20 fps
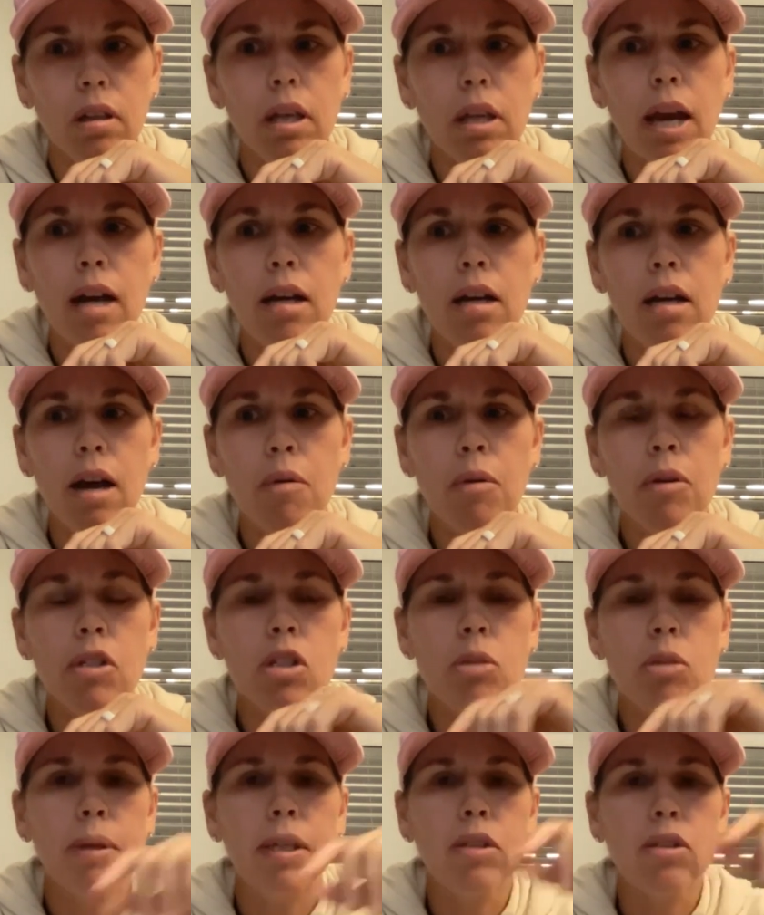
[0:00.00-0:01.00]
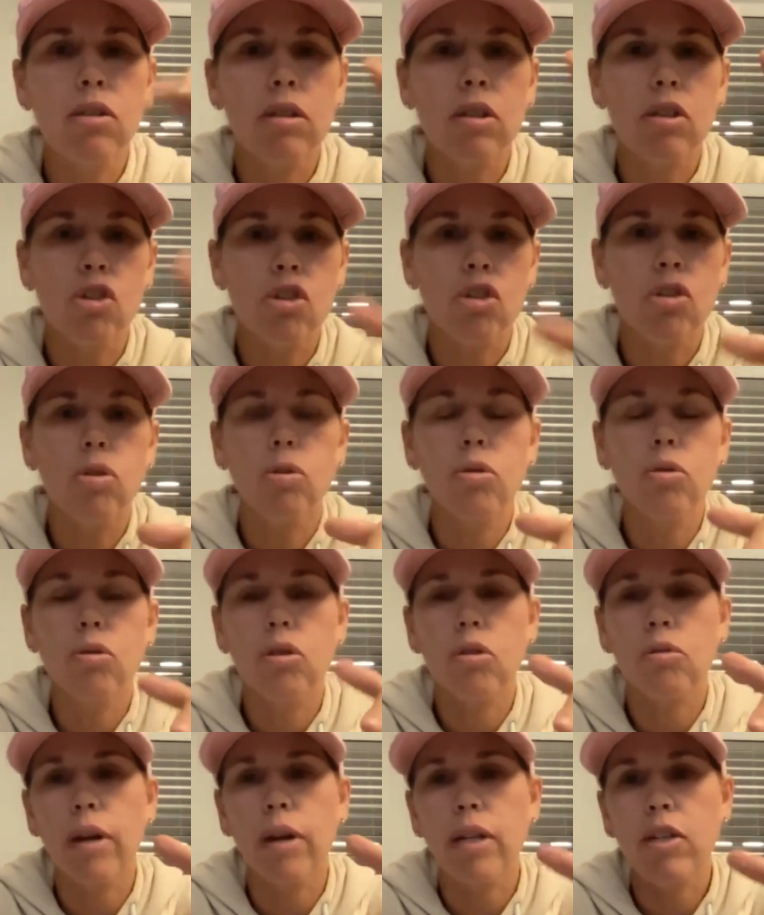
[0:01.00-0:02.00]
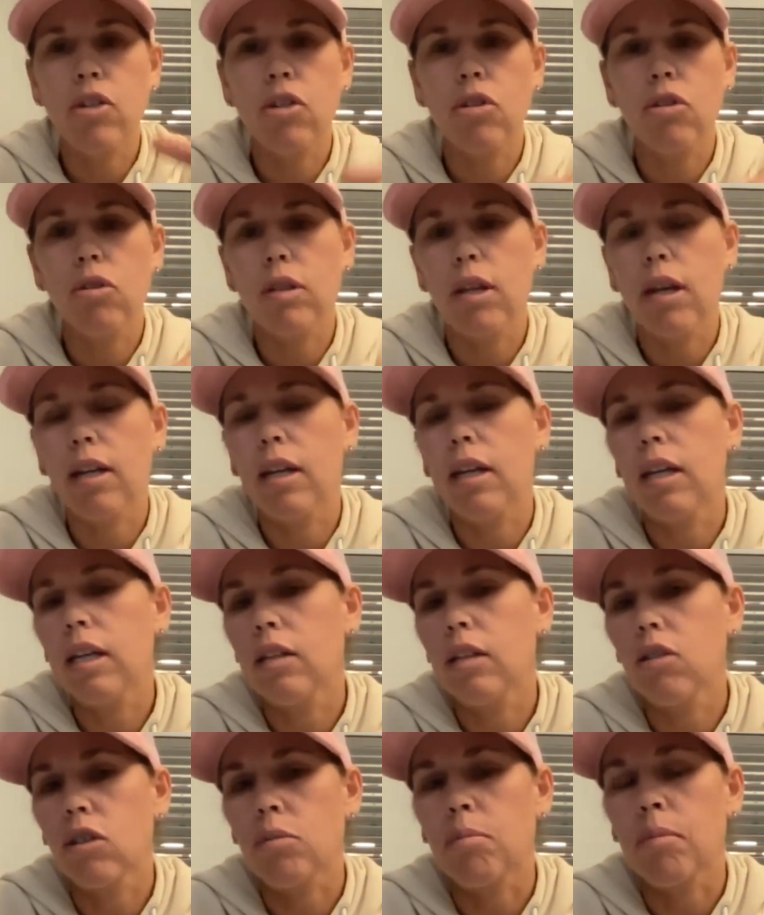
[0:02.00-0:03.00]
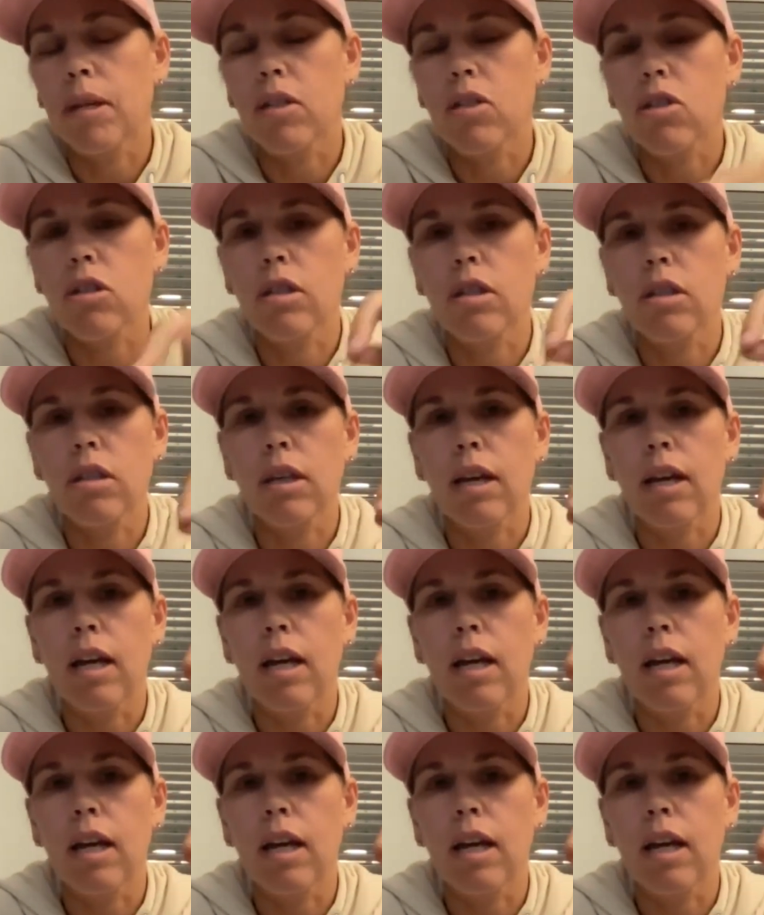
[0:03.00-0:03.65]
yeah, I want to speak to the shoes, the race shoes, like he just mentioned.